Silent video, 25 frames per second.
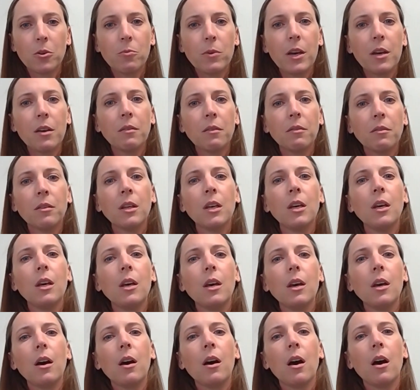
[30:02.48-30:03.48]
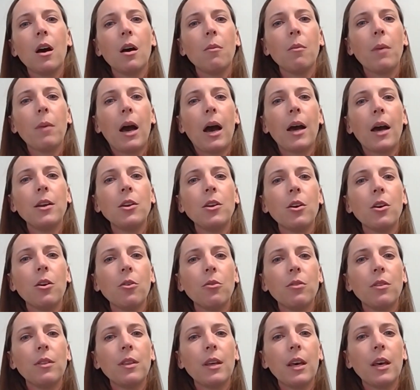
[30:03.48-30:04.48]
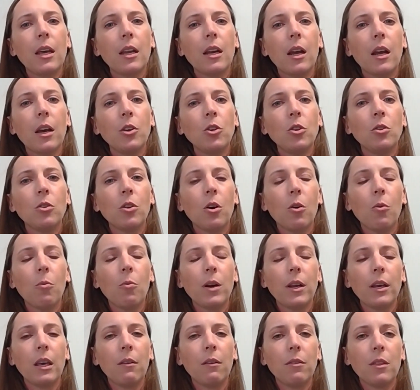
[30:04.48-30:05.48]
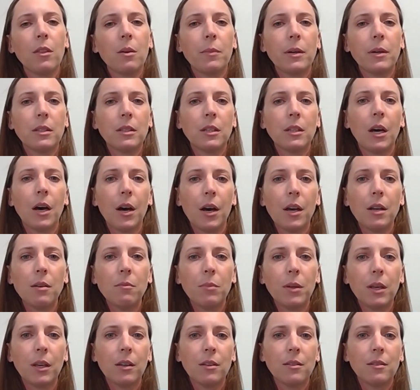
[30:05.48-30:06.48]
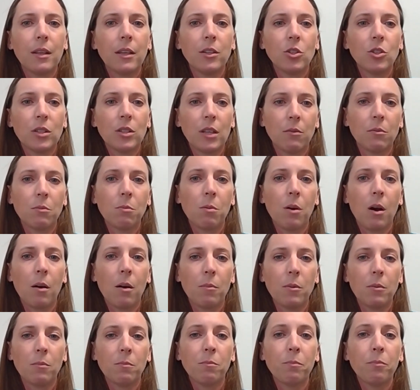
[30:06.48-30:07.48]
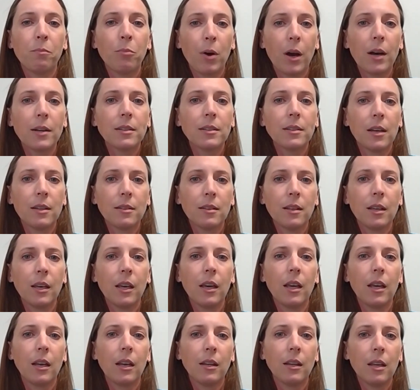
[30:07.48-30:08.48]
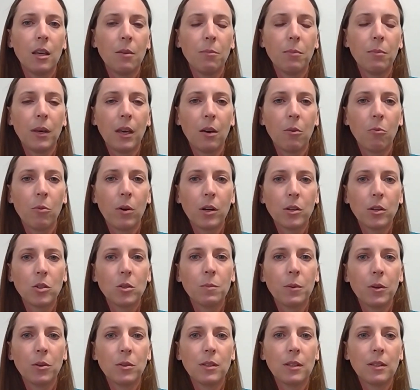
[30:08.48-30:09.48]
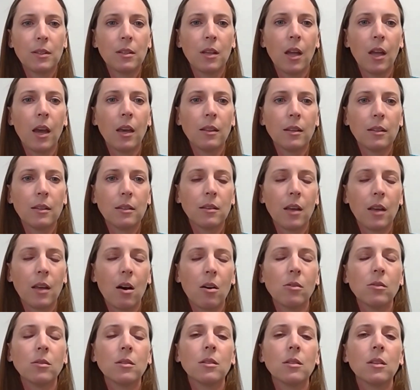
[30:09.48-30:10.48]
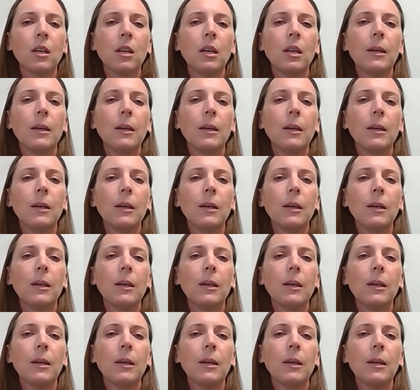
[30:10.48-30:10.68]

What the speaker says: with. I know that you don't want to give them a ton because they just have a problem processing it and keeping it where it's supposed to stay in the cells.